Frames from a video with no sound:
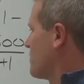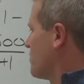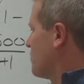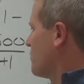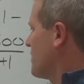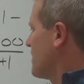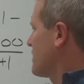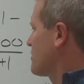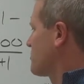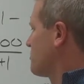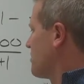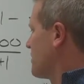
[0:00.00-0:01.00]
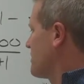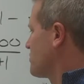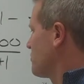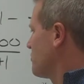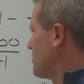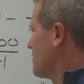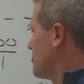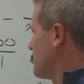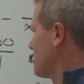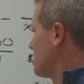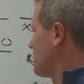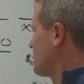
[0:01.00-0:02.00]
over x plus 1
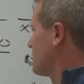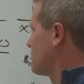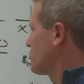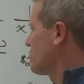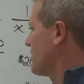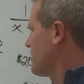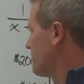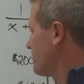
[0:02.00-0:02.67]
squared.